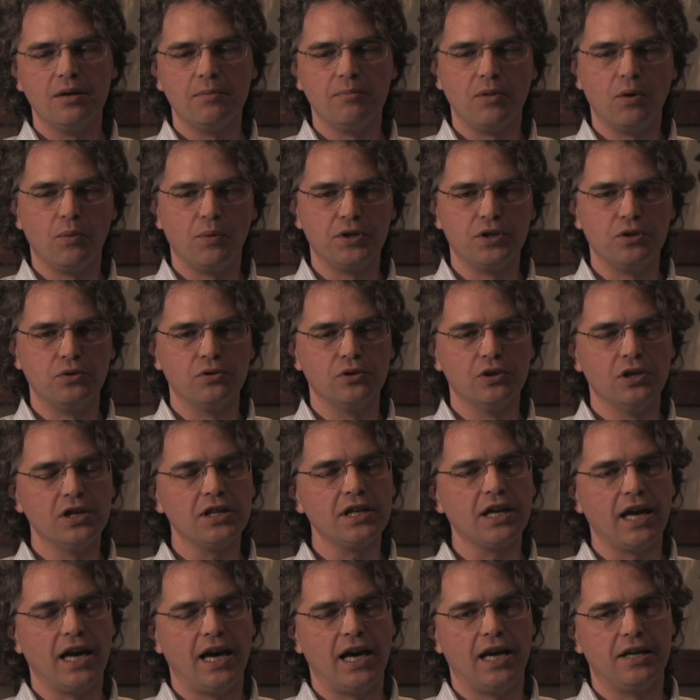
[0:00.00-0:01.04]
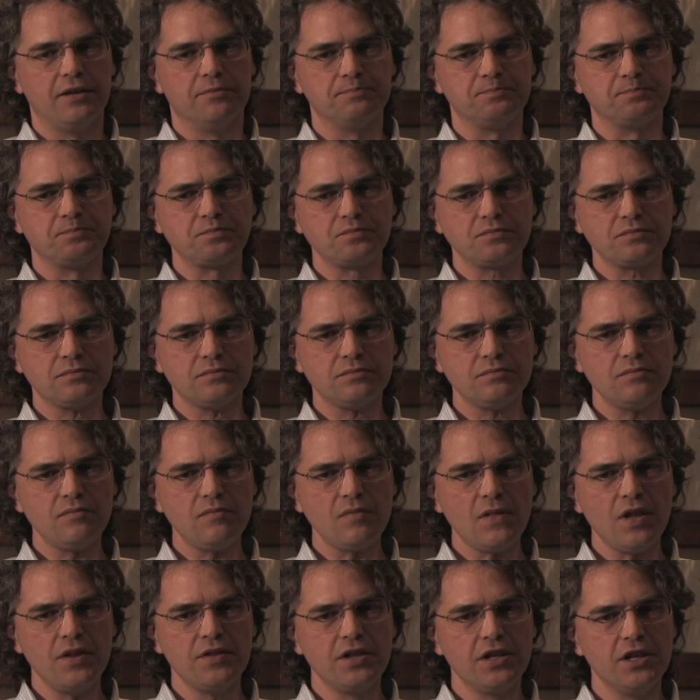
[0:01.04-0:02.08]
But when you look at
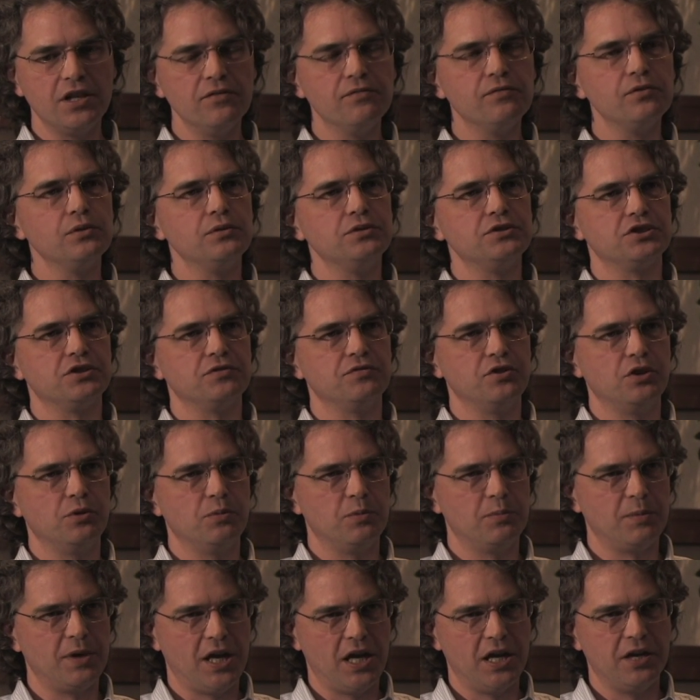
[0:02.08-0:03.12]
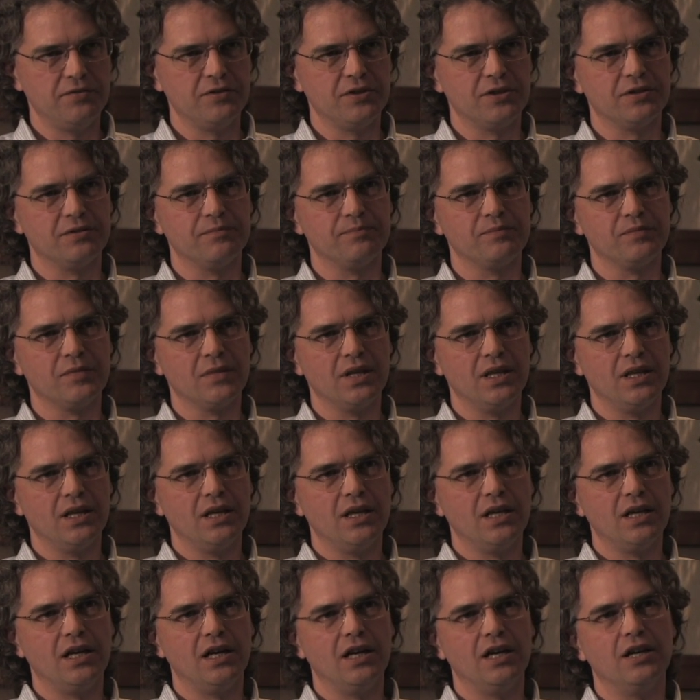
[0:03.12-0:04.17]
the influence of human behavior
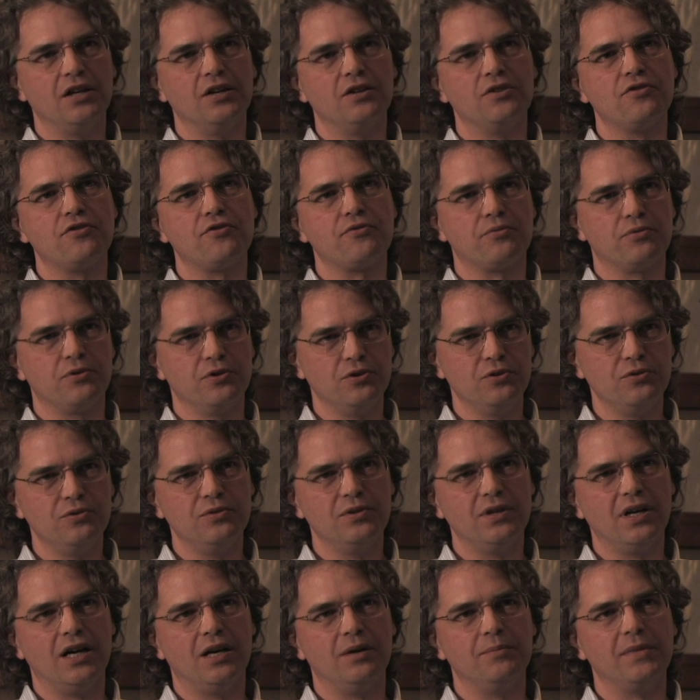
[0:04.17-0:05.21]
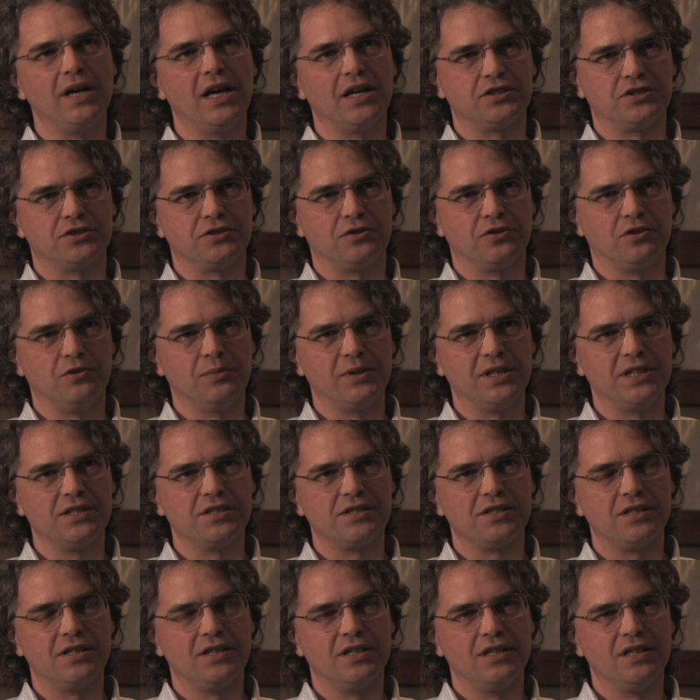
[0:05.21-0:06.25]
uh, through um, external
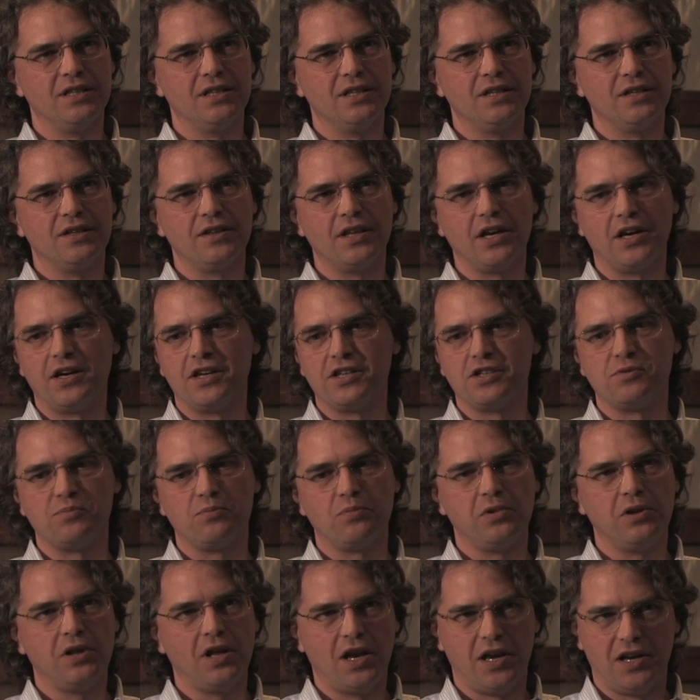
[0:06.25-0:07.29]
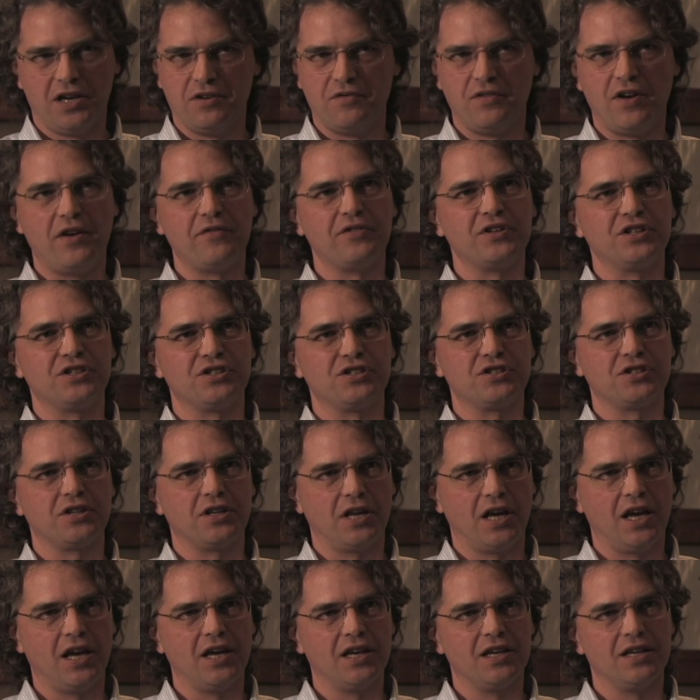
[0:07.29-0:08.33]
means, there is plenty of evidence
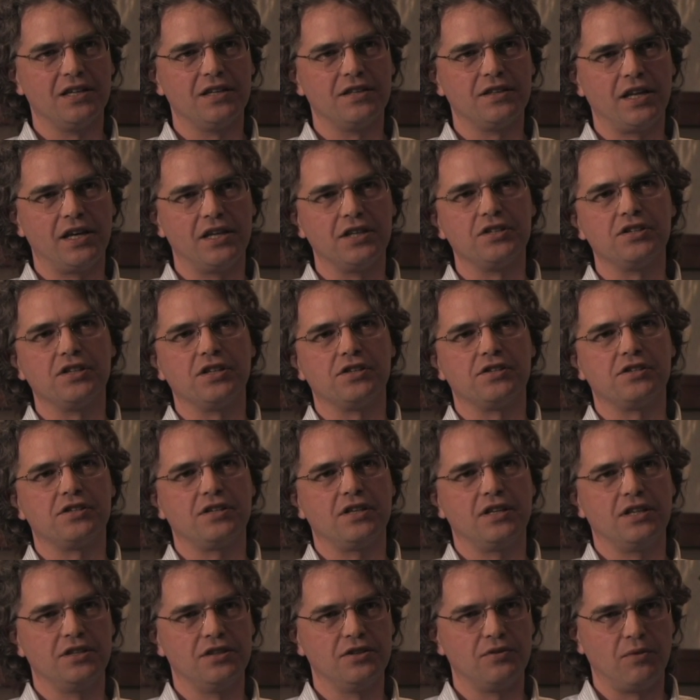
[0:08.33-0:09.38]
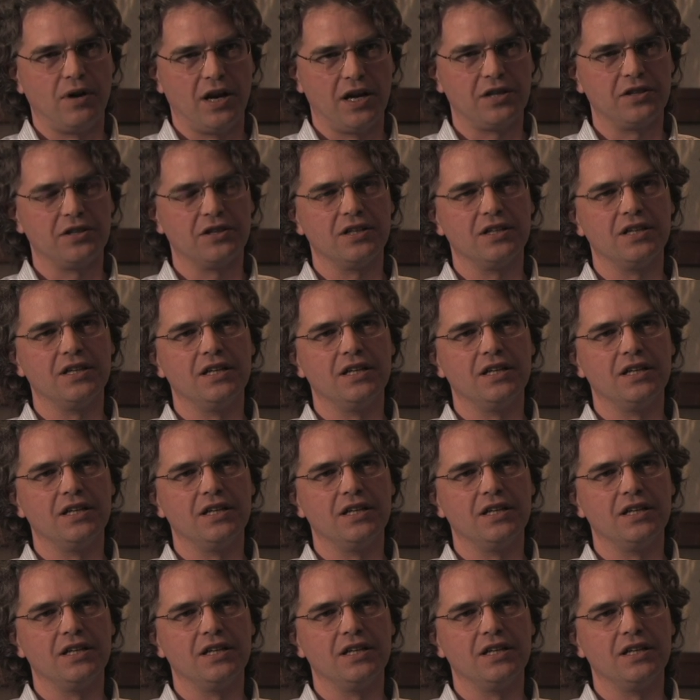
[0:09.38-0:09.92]
today that exists in the record